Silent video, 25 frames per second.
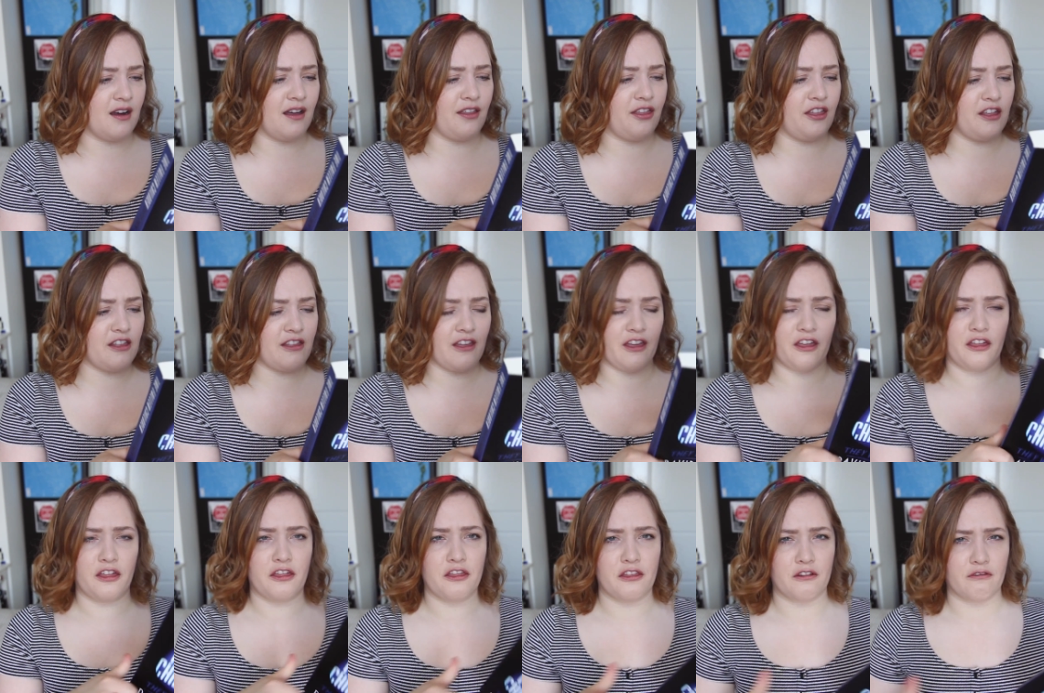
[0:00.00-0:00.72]
I think,
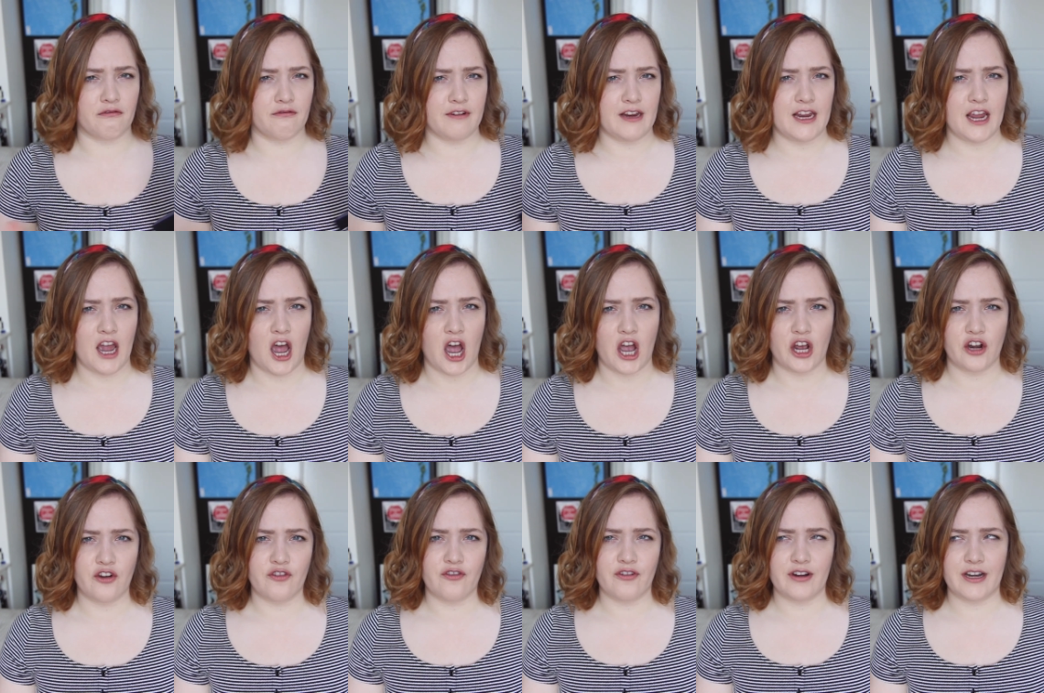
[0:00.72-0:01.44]
like three
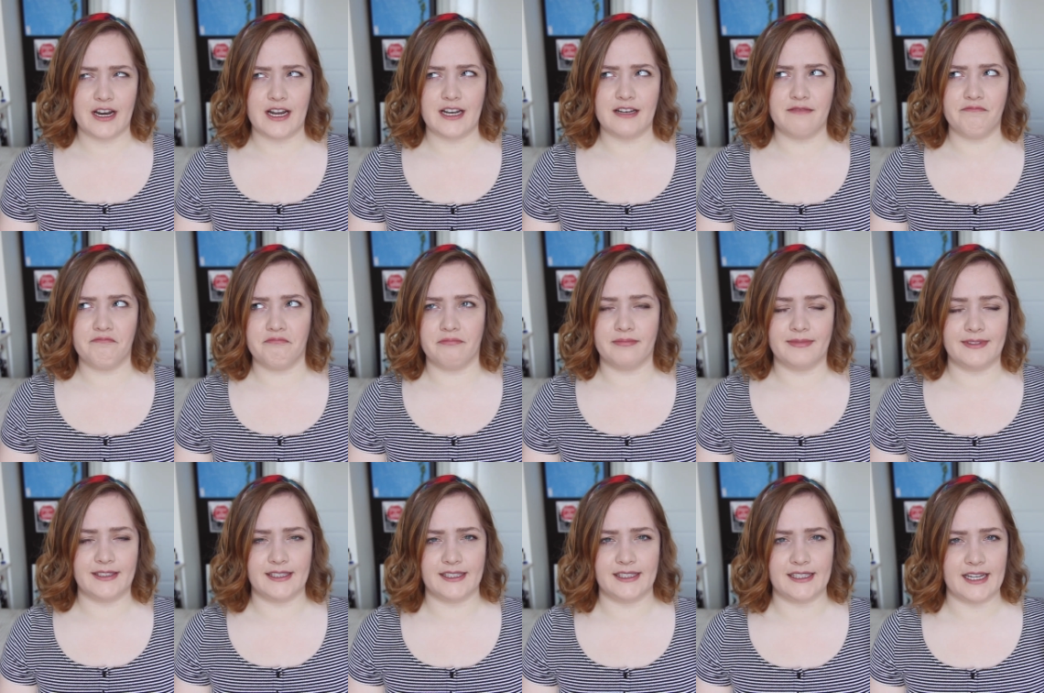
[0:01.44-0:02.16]
hundred and
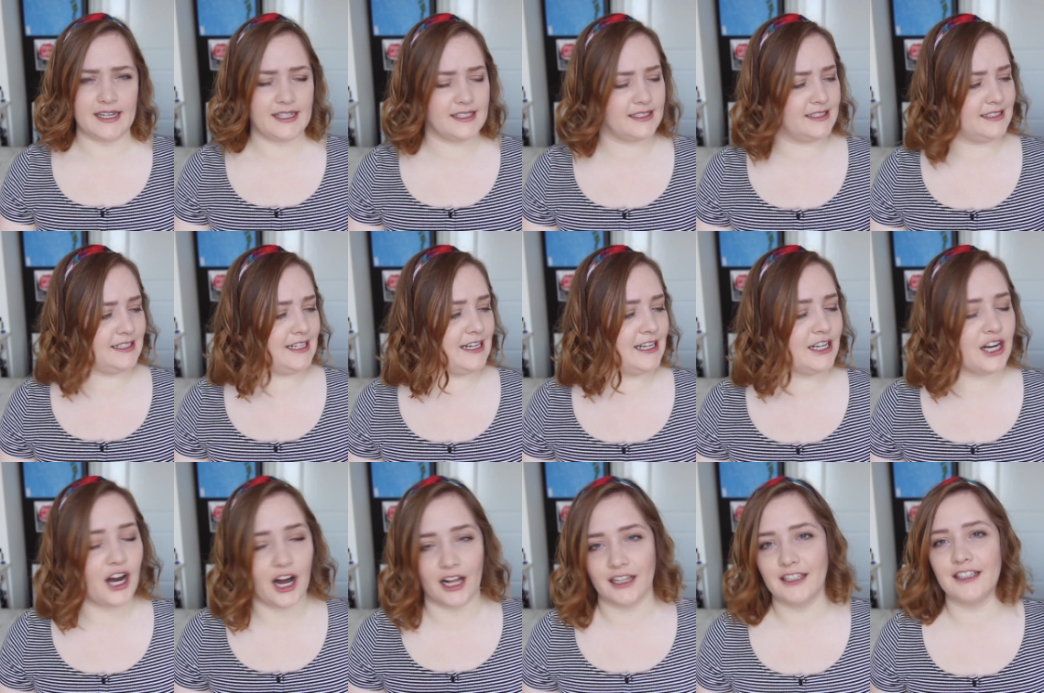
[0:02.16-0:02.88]
sixty
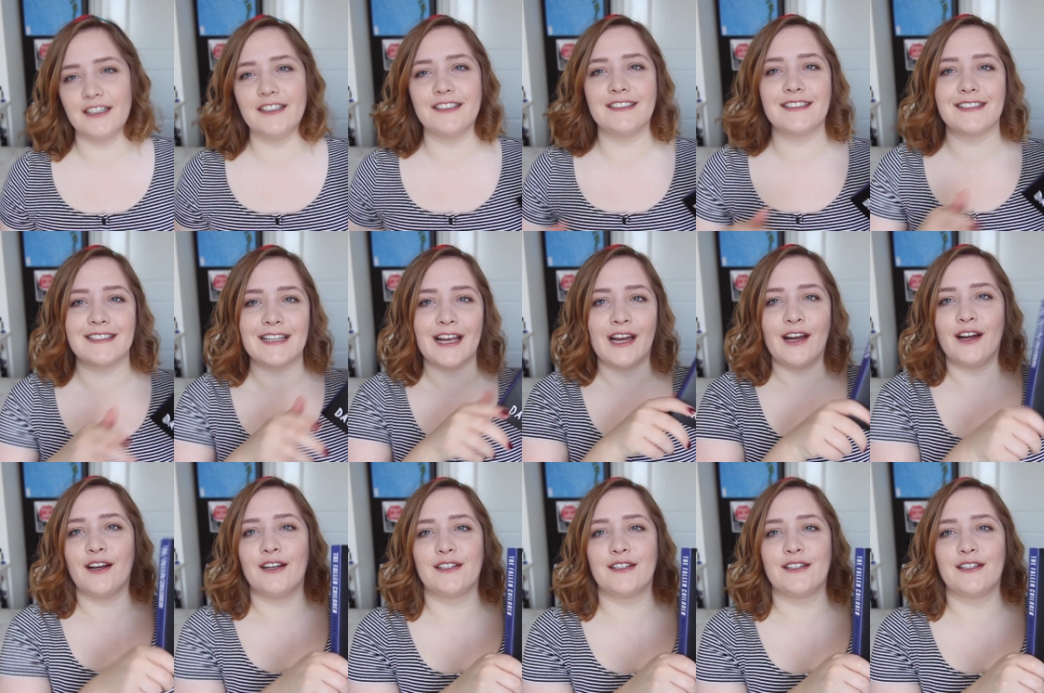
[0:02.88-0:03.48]
colors.